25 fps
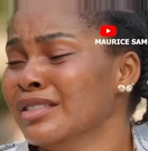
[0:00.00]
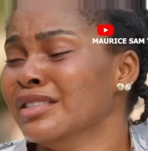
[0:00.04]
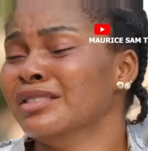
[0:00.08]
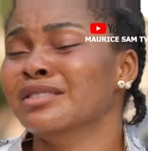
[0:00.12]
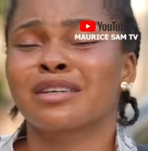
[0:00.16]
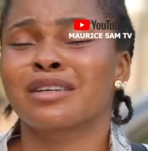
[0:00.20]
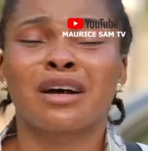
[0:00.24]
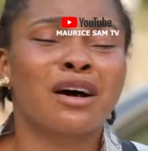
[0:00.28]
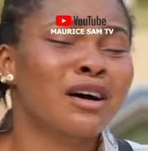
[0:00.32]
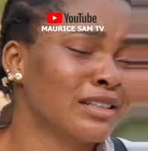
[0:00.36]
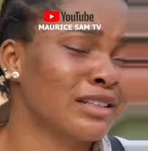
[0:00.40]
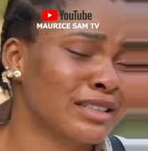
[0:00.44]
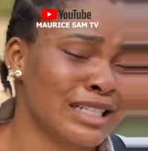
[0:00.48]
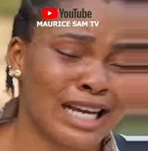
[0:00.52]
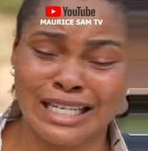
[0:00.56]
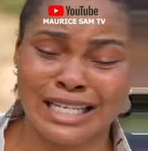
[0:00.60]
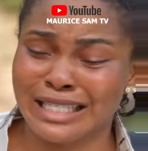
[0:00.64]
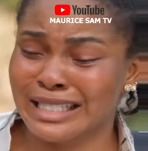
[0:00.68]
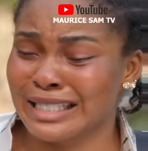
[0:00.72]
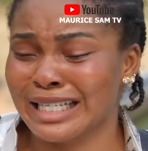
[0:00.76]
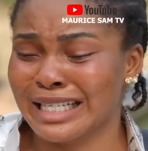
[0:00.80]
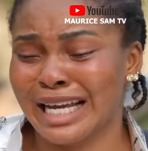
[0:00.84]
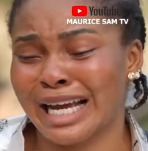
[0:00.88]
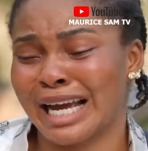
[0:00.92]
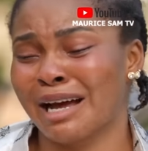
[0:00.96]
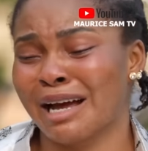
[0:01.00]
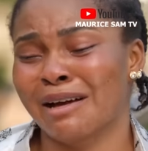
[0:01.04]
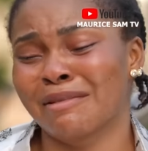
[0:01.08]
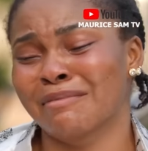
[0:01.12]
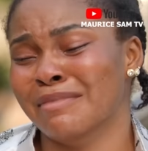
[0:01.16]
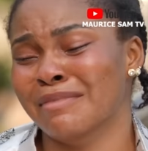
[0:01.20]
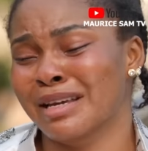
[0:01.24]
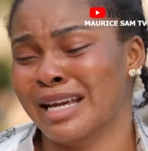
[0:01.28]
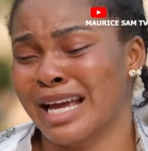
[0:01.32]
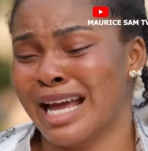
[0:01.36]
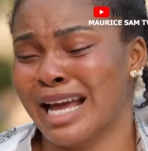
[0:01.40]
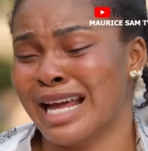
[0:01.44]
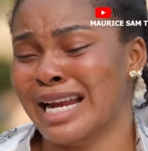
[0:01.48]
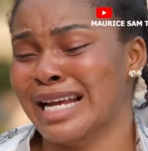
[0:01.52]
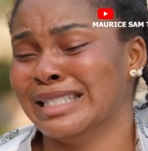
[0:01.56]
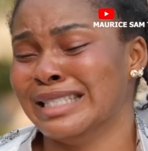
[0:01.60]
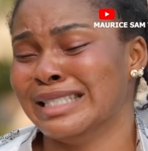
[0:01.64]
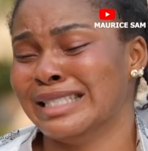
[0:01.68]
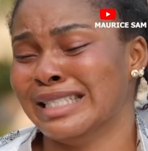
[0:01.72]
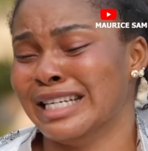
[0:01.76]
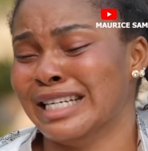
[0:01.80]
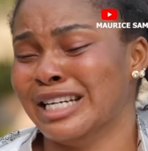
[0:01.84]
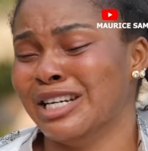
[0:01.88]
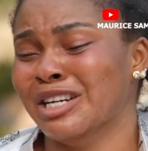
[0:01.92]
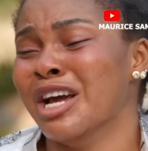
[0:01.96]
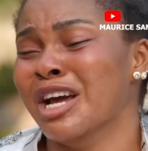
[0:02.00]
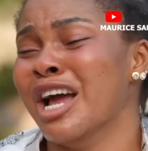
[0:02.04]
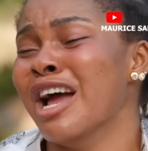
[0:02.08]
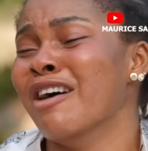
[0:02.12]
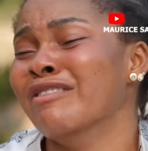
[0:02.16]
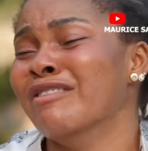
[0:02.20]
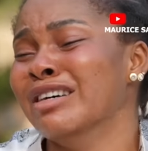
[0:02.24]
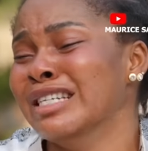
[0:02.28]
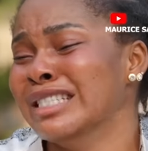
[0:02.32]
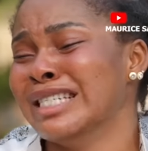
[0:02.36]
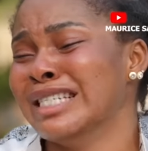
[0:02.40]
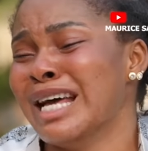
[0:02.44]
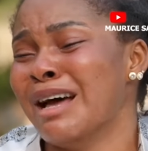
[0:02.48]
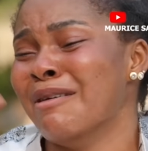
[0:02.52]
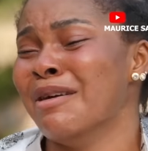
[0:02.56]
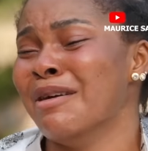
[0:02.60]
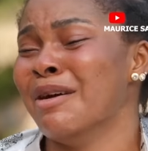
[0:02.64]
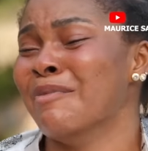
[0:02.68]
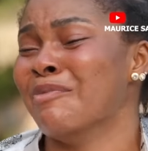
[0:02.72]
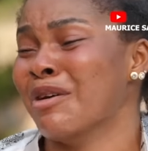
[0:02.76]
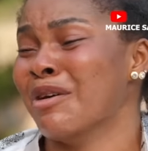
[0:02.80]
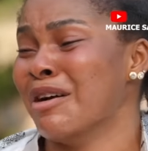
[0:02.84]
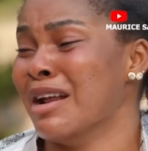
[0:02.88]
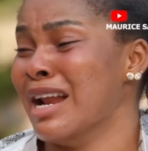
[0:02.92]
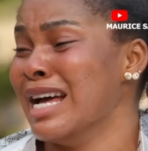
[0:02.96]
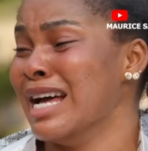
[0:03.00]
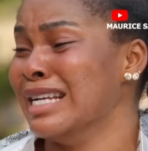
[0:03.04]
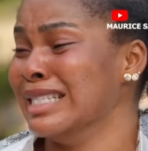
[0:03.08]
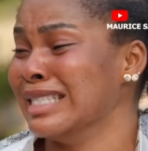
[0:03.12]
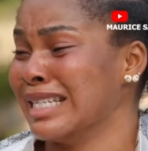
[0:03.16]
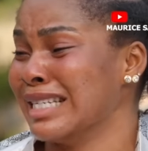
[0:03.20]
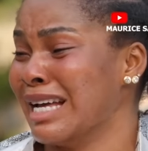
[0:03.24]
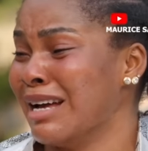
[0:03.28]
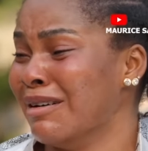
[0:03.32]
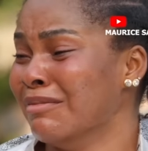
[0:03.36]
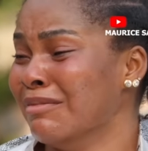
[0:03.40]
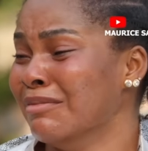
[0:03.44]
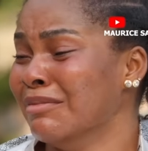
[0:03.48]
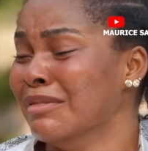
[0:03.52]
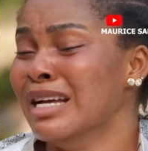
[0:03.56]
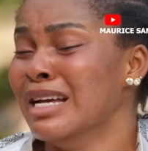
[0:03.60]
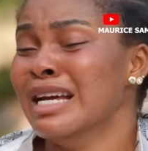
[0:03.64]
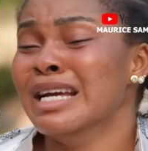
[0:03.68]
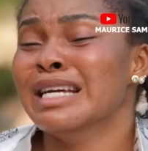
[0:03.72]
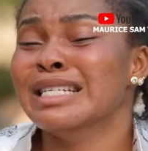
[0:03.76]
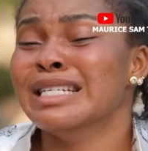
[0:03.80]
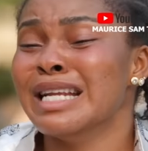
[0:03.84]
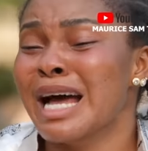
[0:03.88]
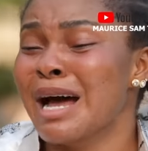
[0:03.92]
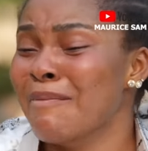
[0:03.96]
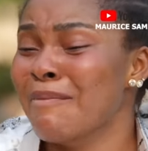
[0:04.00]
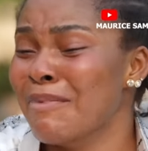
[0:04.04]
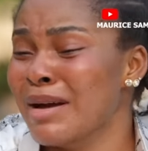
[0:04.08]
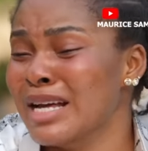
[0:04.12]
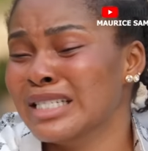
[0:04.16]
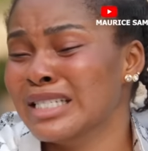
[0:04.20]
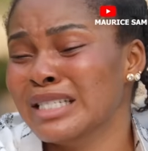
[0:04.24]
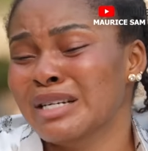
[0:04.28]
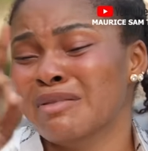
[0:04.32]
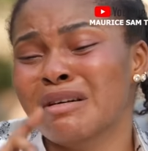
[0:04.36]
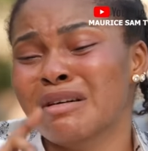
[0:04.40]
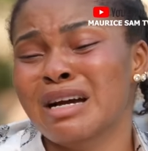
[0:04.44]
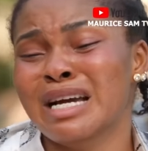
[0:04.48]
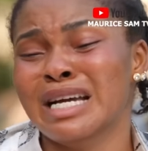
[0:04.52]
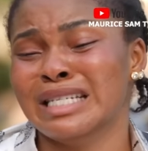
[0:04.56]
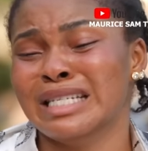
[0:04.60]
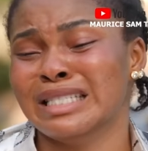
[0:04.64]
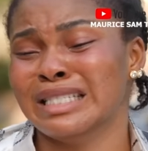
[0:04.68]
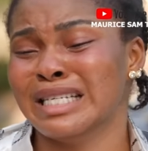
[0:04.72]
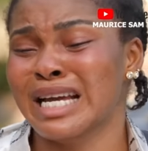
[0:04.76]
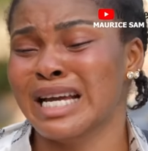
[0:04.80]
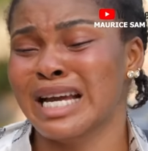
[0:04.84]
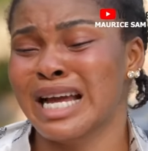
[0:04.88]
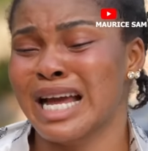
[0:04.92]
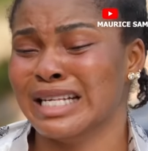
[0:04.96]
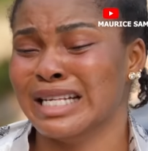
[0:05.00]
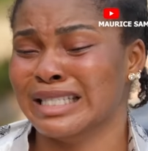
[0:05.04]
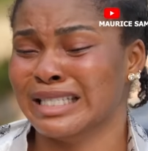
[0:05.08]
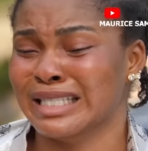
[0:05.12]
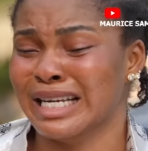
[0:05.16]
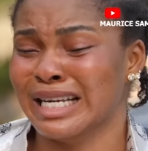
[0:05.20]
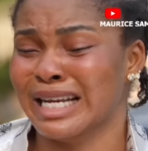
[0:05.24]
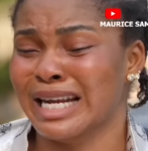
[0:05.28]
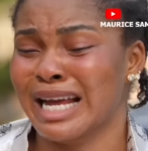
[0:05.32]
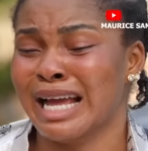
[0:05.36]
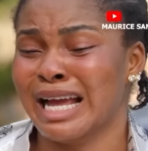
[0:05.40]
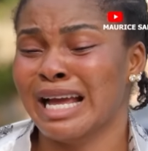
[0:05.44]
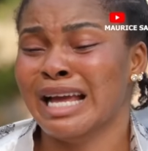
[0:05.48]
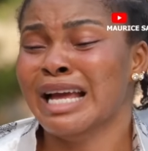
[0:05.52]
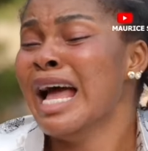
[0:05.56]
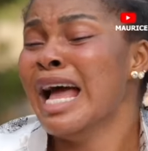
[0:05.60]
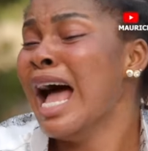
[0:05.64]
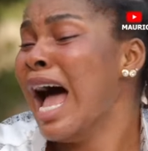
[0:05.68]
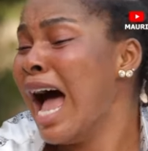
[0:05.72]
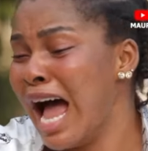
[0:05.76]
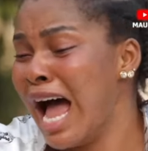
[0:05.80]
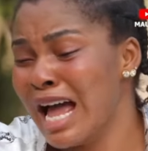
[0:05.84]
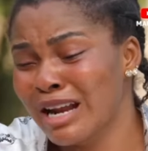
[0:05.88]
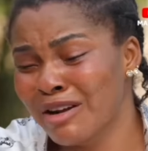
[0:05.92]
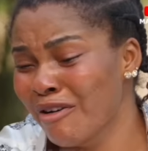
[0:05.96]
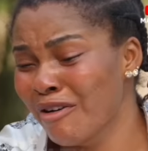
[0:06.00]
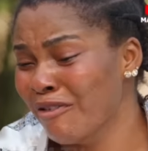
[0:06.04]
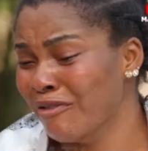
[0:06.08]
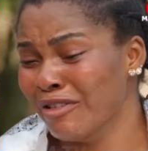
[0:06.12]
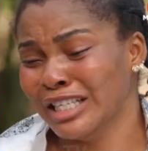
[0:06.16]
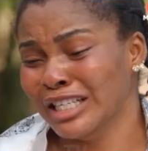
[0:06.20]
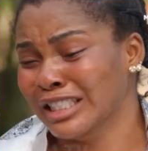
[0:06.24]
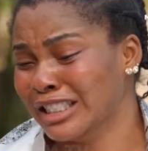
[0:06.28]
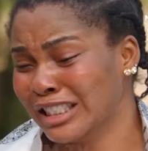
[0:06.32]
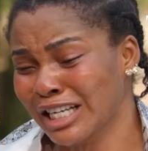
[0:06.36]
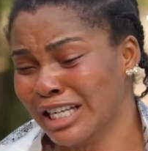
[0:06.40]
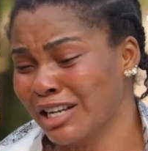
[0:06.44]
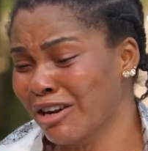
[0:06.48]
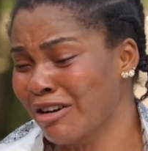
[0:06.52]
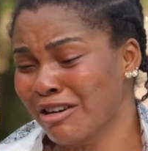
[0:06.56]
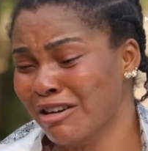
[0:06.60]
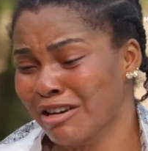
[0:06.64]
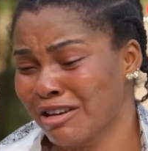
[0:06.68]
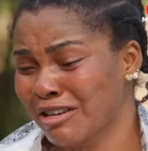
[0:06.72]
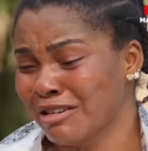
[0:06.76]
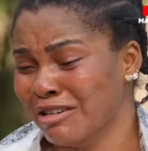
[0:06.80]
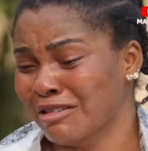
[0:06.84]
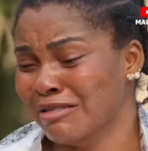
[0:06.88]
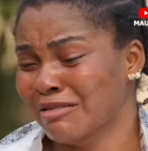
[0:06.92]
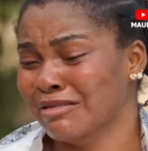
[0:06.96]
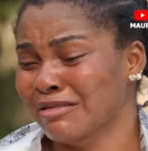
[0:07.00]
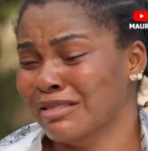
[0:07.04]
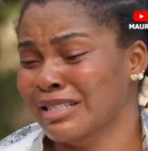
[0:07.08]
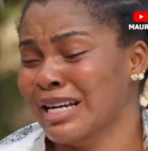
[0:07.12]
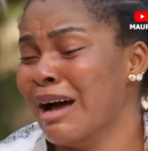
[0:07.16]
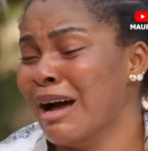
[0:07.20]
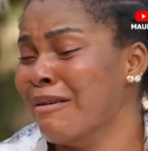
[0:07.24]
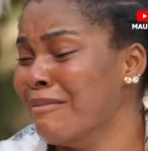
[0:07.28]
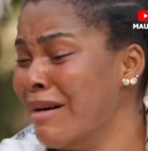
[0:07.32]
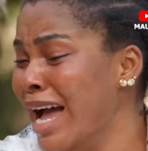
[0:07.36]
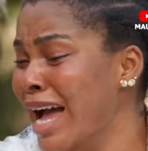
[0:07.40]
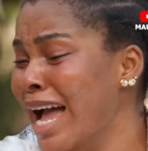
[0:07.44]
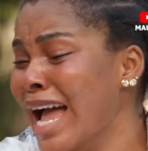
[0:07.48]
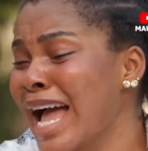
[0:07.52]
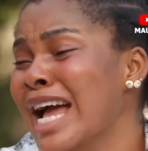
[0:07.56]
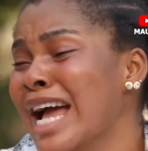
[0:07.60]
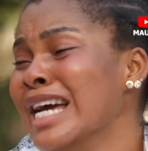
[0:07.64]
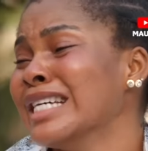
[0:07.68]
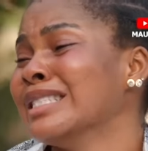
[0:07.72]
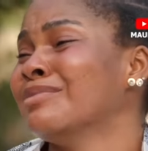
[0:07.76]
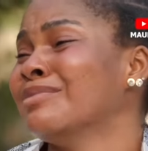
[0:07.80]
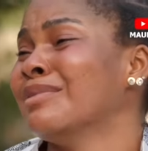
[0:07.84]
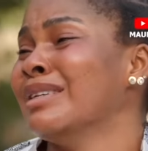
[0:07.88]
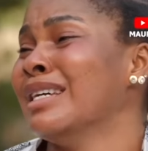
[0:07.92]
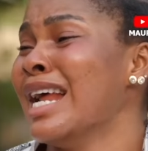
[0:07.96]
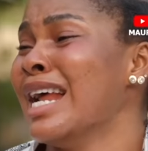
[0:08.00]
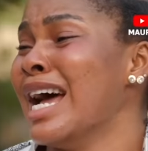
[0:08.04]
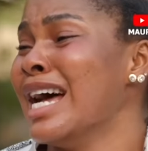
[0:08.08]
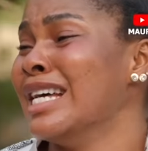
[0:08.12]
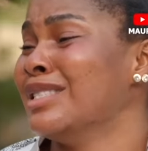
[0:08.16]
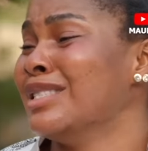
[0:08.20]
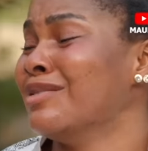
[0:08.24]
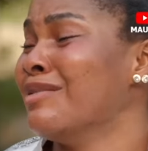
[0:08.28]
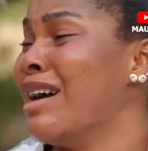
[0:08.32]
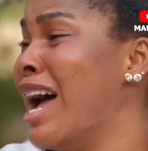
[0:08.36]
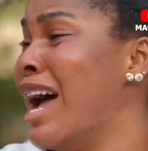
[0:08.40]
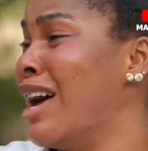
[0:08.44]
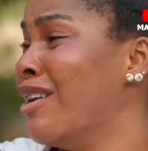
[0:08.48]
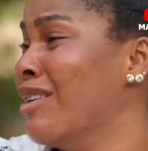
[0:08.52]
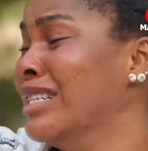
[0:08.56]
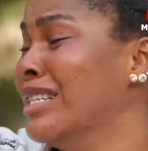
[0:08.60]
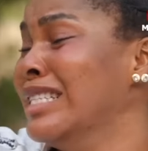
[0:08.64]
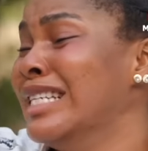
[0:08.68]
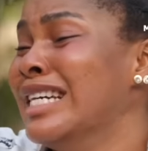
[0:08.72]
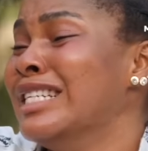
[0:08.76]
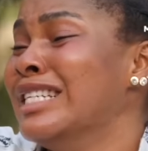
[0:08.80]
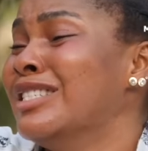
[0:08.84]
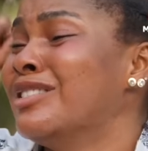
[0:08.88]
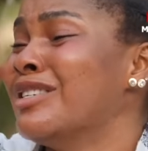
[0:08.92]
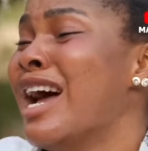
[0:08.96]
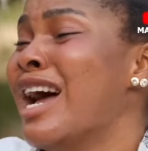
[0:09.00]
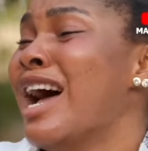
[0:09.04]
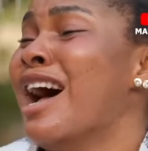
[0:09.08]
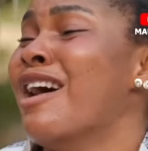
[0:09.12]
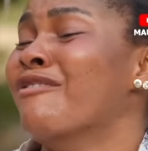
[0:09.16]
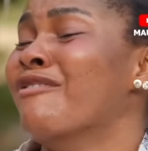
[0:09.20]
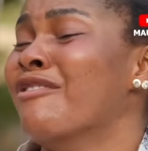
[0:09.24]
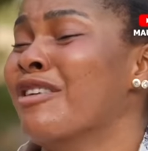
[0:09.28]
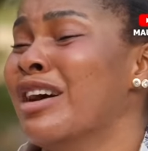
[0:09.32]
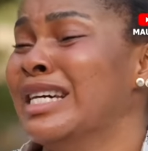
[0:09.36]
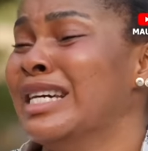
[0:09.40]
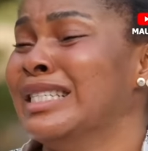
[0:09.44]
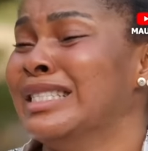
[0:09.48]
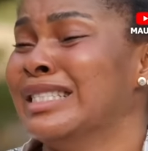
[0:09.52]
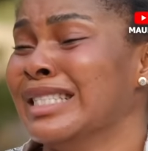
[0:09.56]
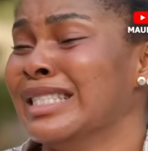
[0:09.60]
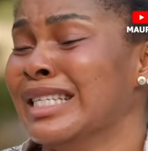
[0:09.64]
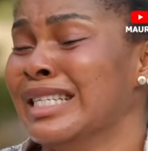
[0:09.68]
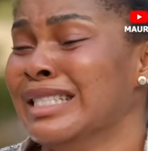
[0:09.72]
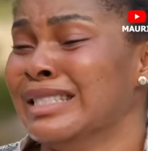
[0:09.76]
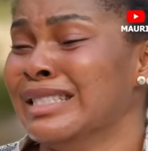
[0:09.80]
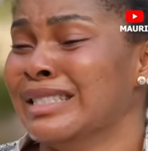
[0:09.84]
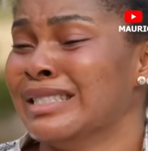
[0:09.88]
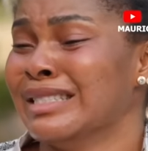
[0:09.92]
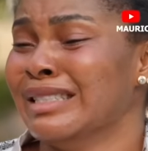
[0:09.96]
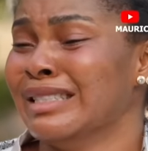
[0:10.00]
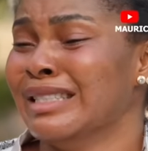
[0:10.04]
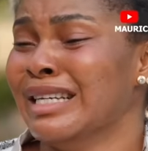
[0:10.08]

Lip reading: Nothing second me anything. You never want to be pronounced. That person what you see yesterday, I know if you cheat on you. Now my ex did that, but I don't try avoid since.